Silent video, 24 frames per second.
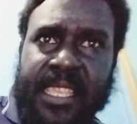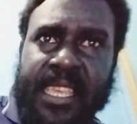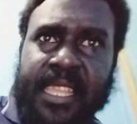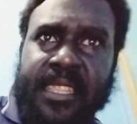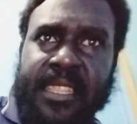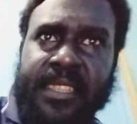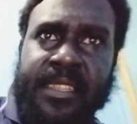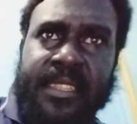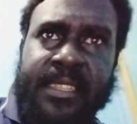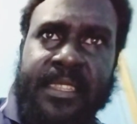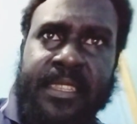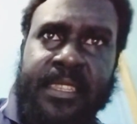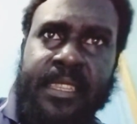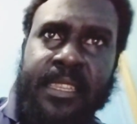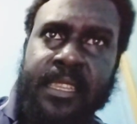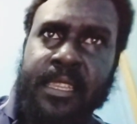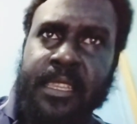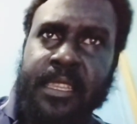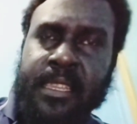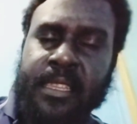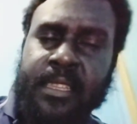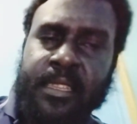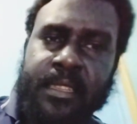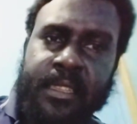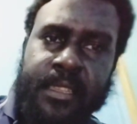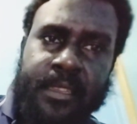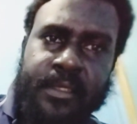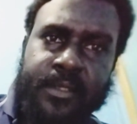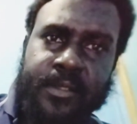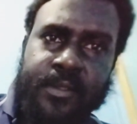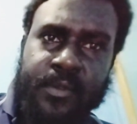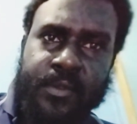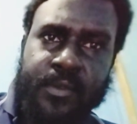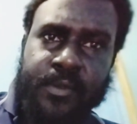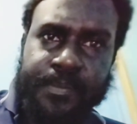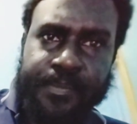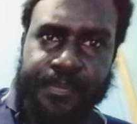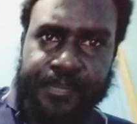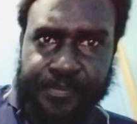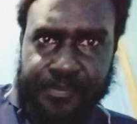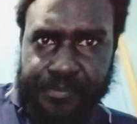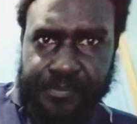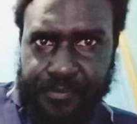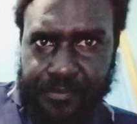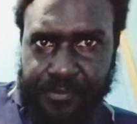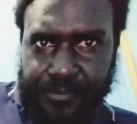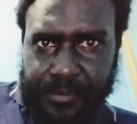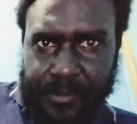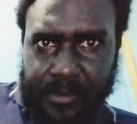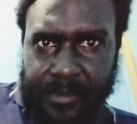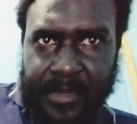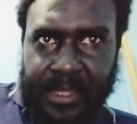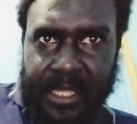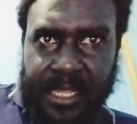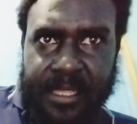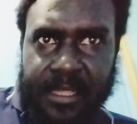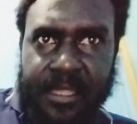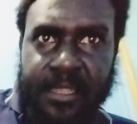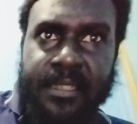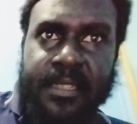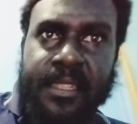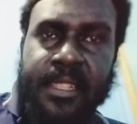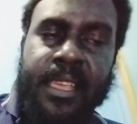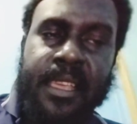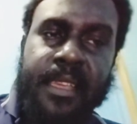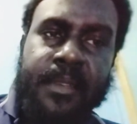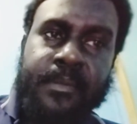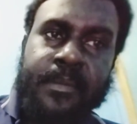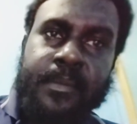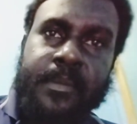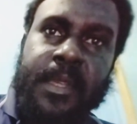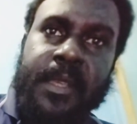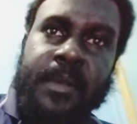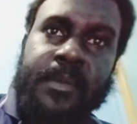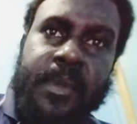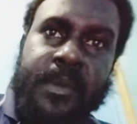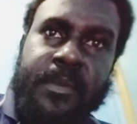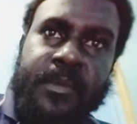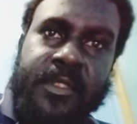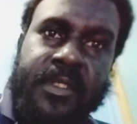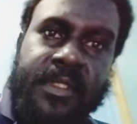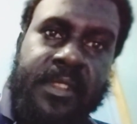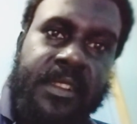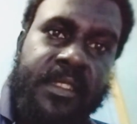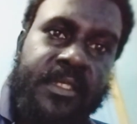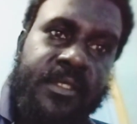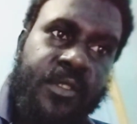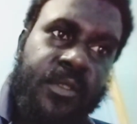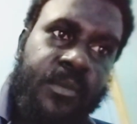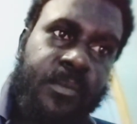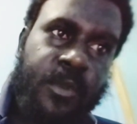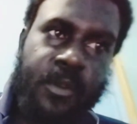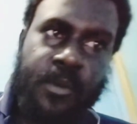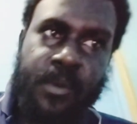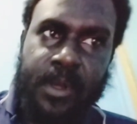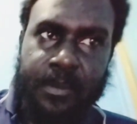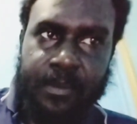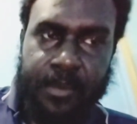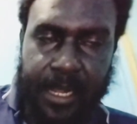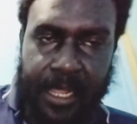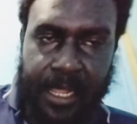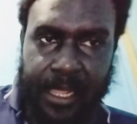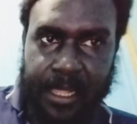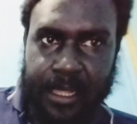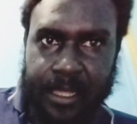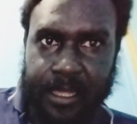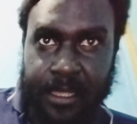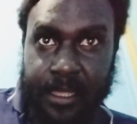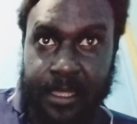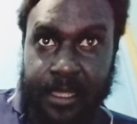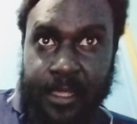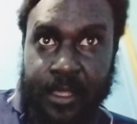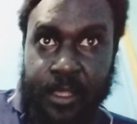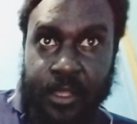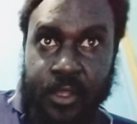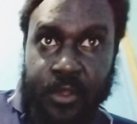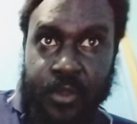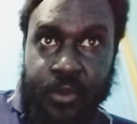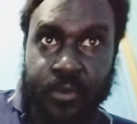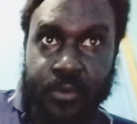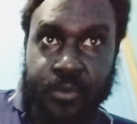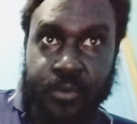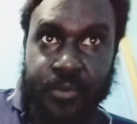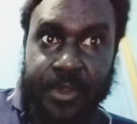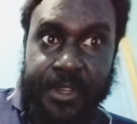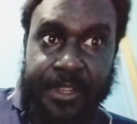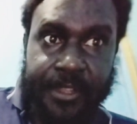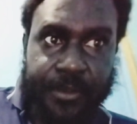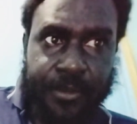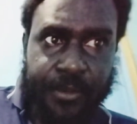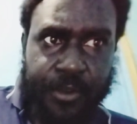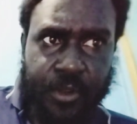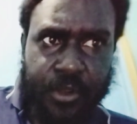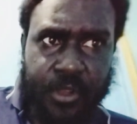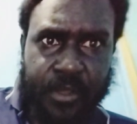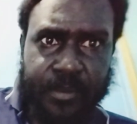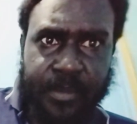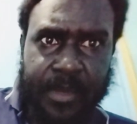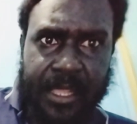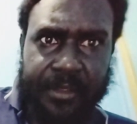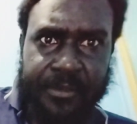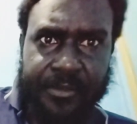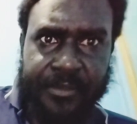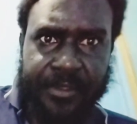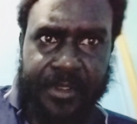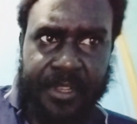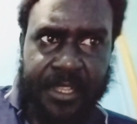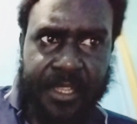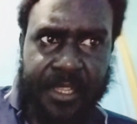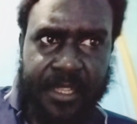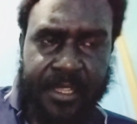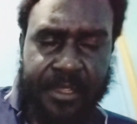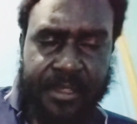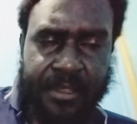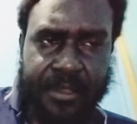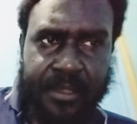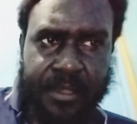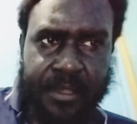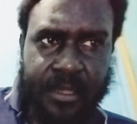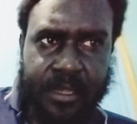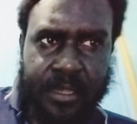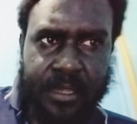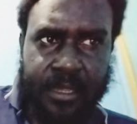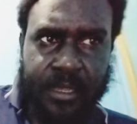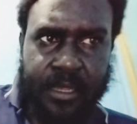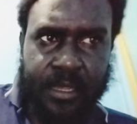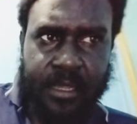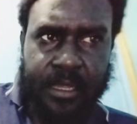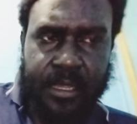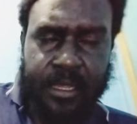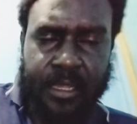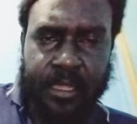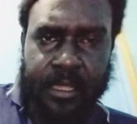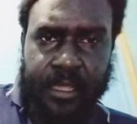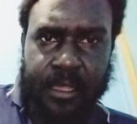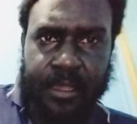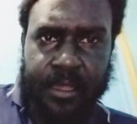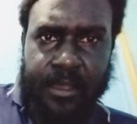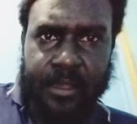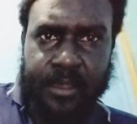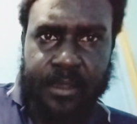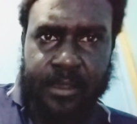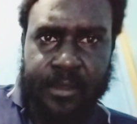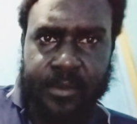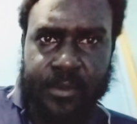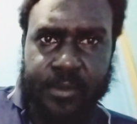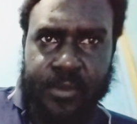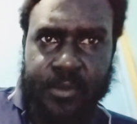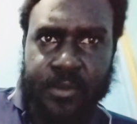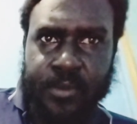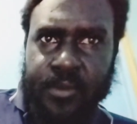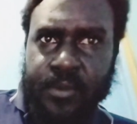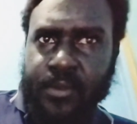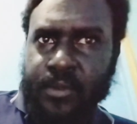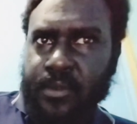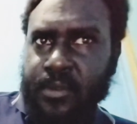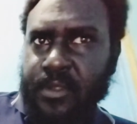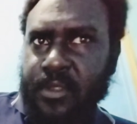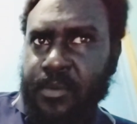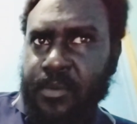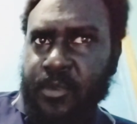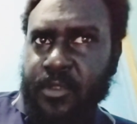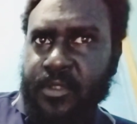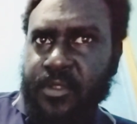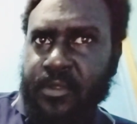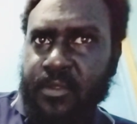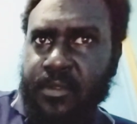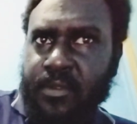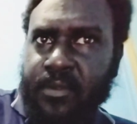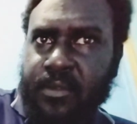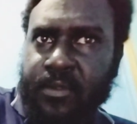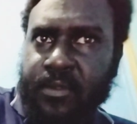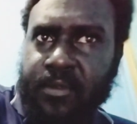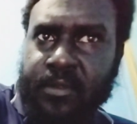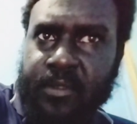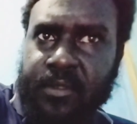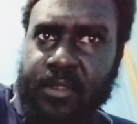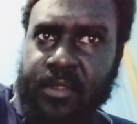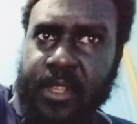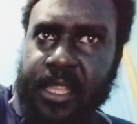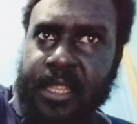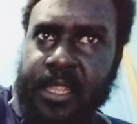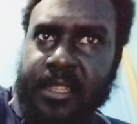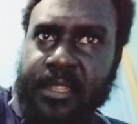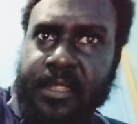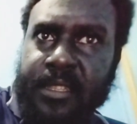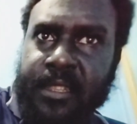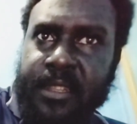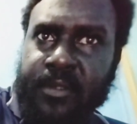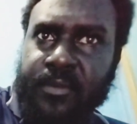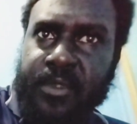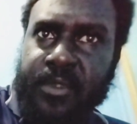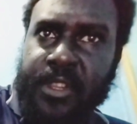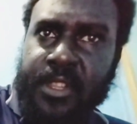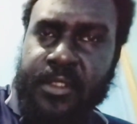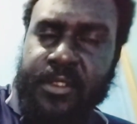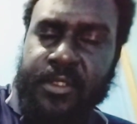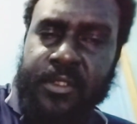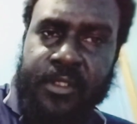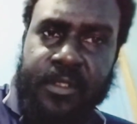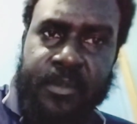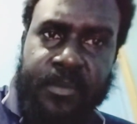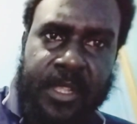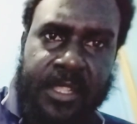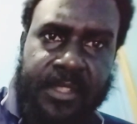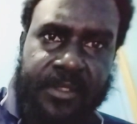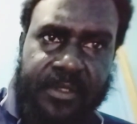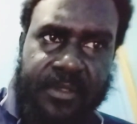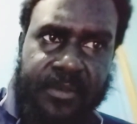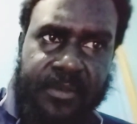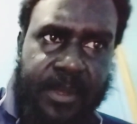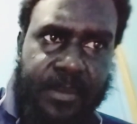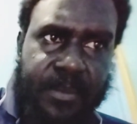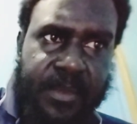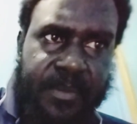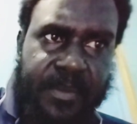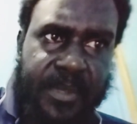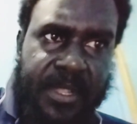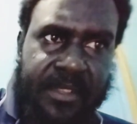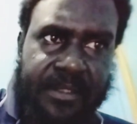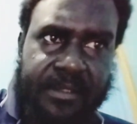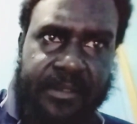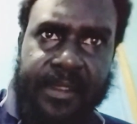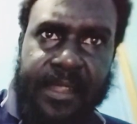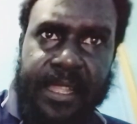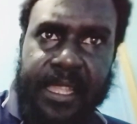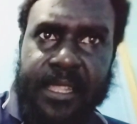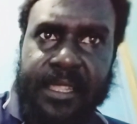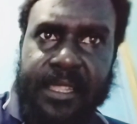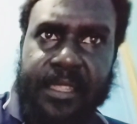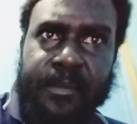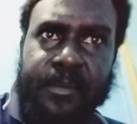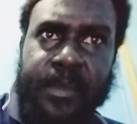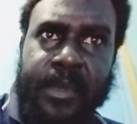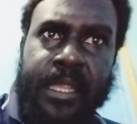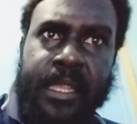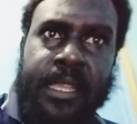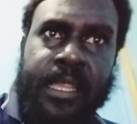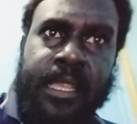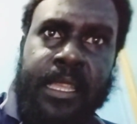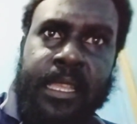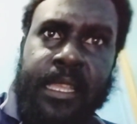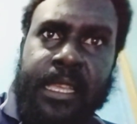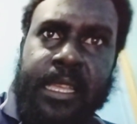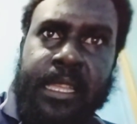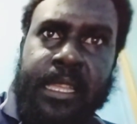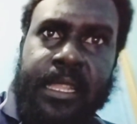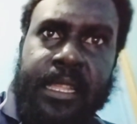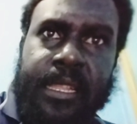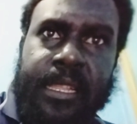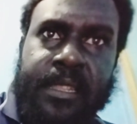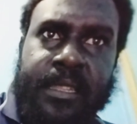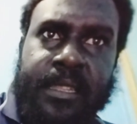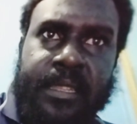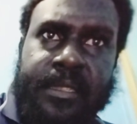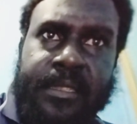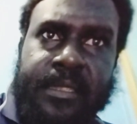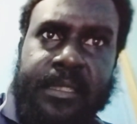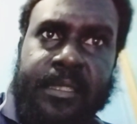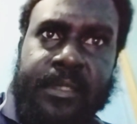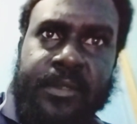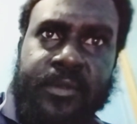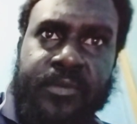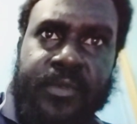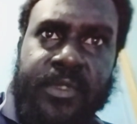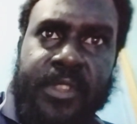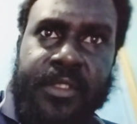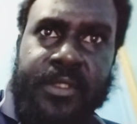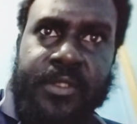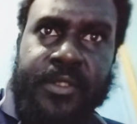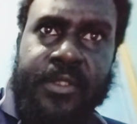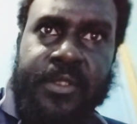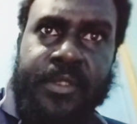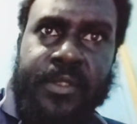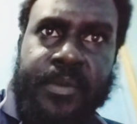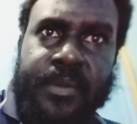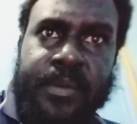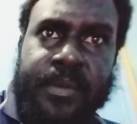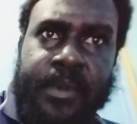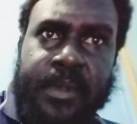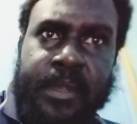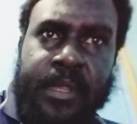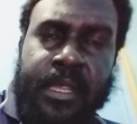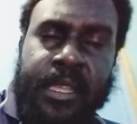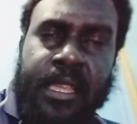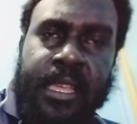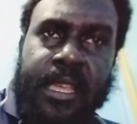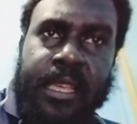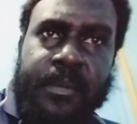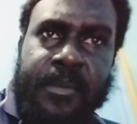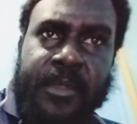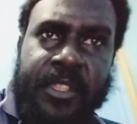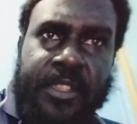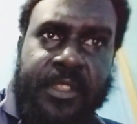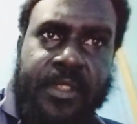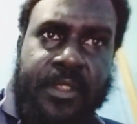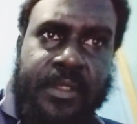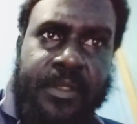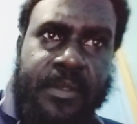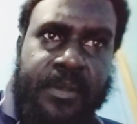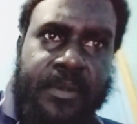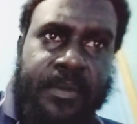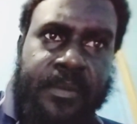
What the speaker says: gen. Yeah, so this la screenshot blow one pla video documentary. Yeah, so suppose you look yeah, this la video documentary where may been creative and then this video I mean